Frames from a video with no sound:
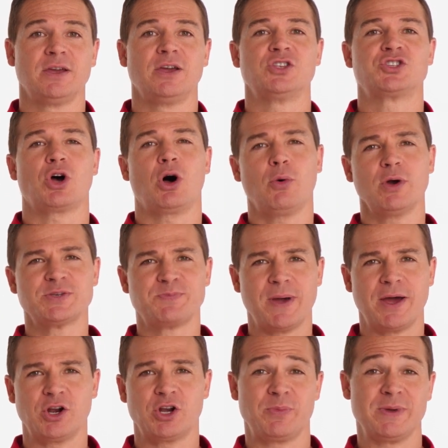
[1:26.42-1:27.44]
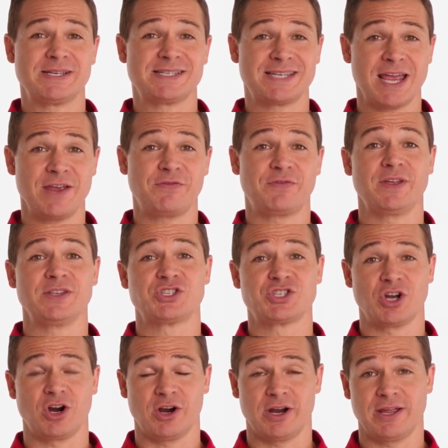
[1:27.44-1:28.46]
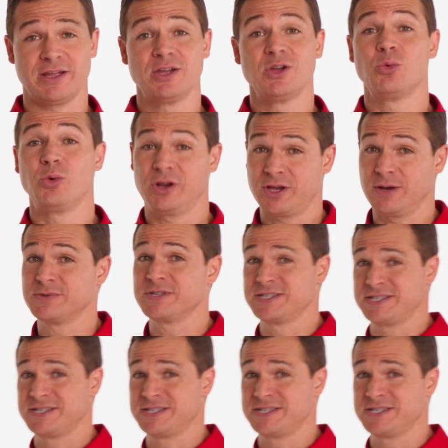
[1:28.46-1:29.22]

It's always better to be safe than sorry when it comes to